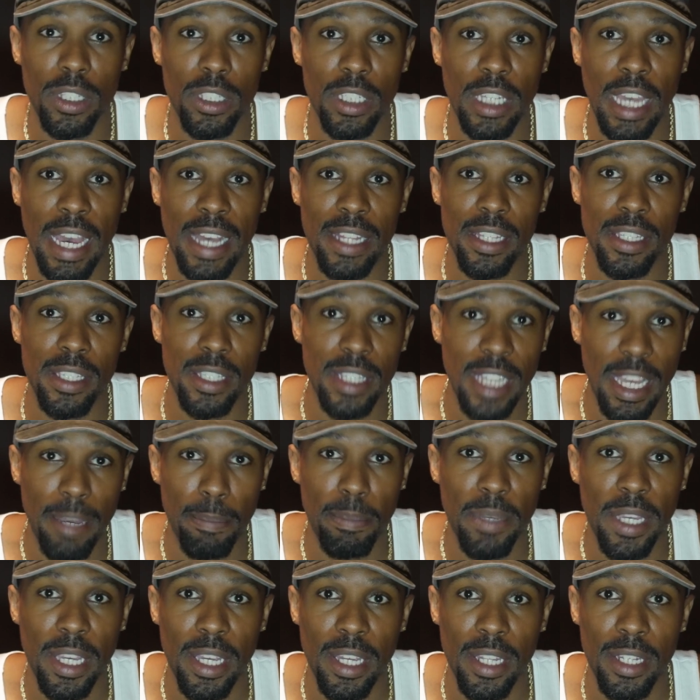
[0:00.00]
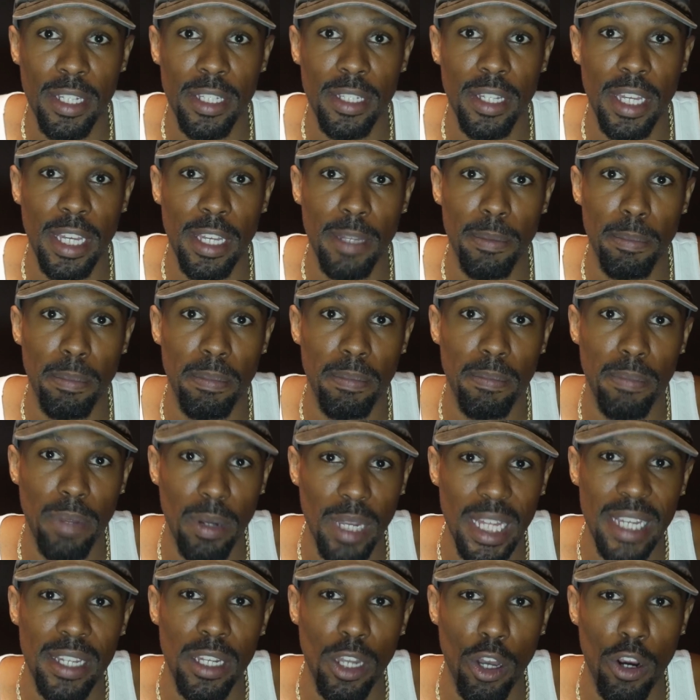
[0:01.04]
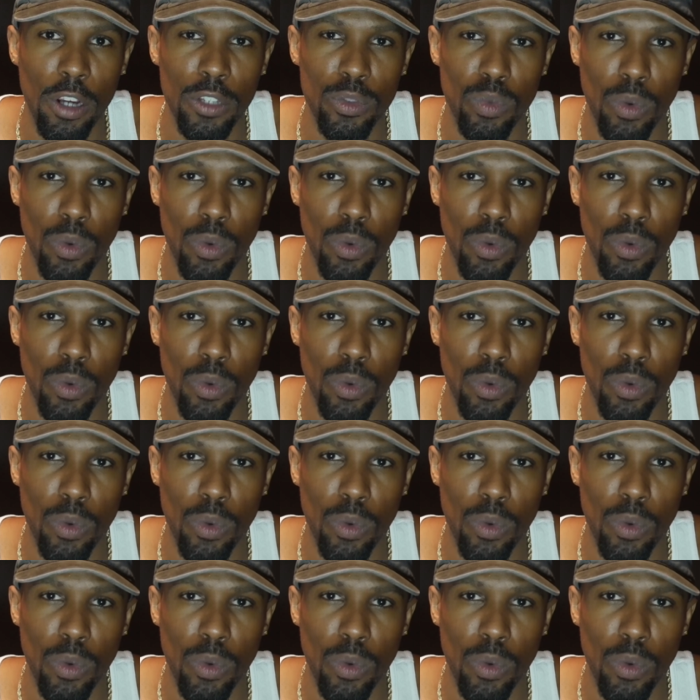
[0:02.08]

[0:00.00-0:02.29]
She had to step in and play a large